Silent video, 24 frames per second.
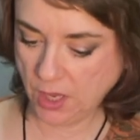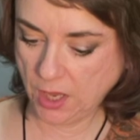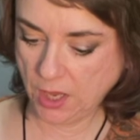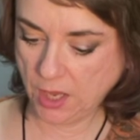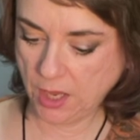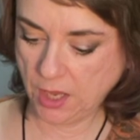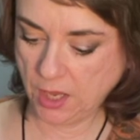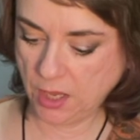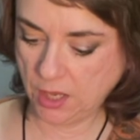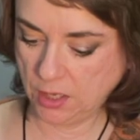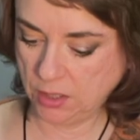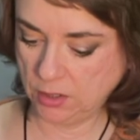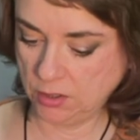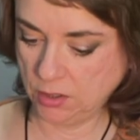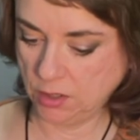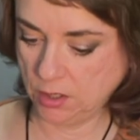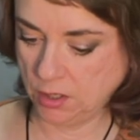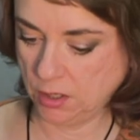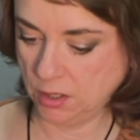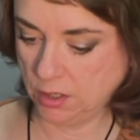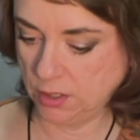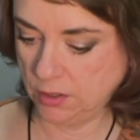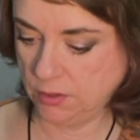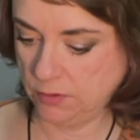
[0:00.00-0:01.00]
And
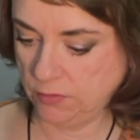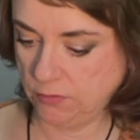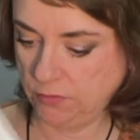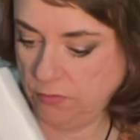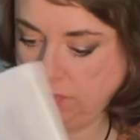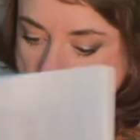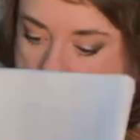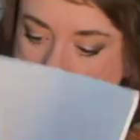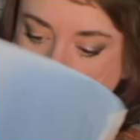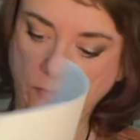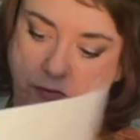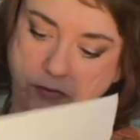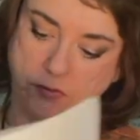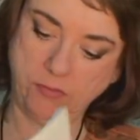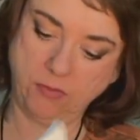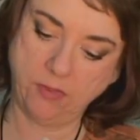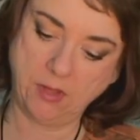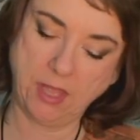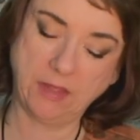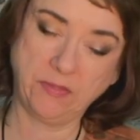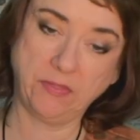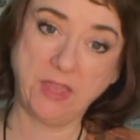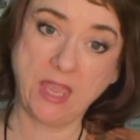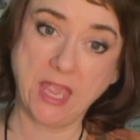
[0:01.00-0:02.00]
uh,
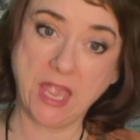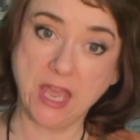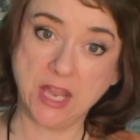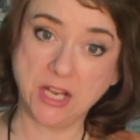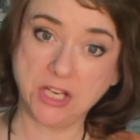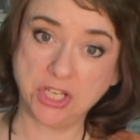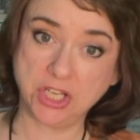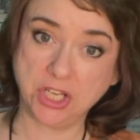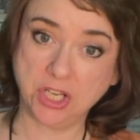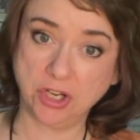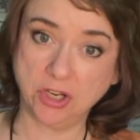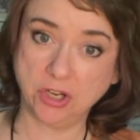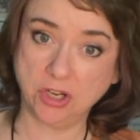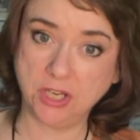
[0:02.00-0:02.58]
at the end here,